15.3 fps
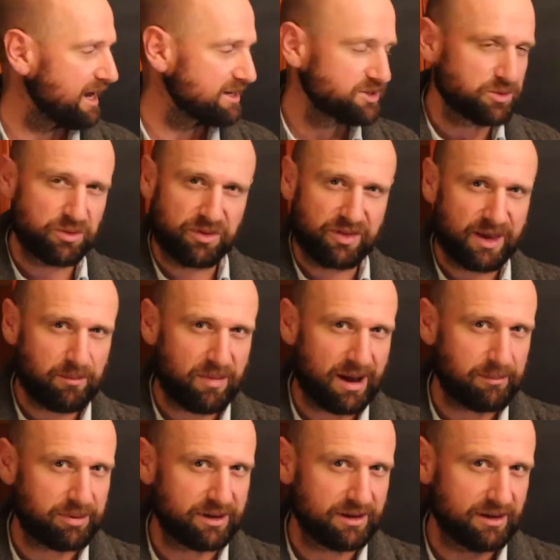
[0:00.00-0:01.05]
so that
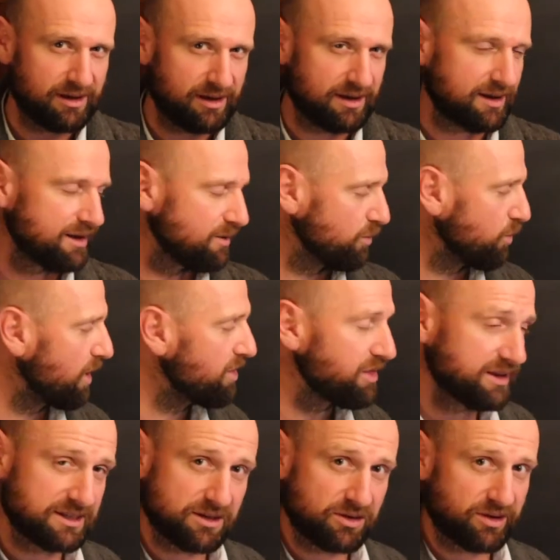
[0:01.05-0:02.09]
might be one
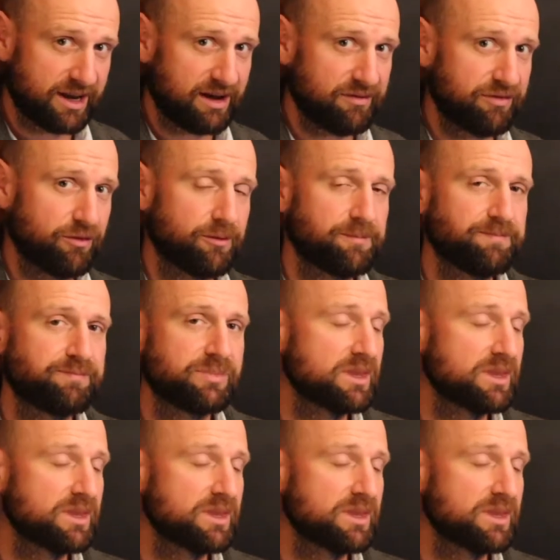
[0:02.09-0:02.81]
thing to look out for.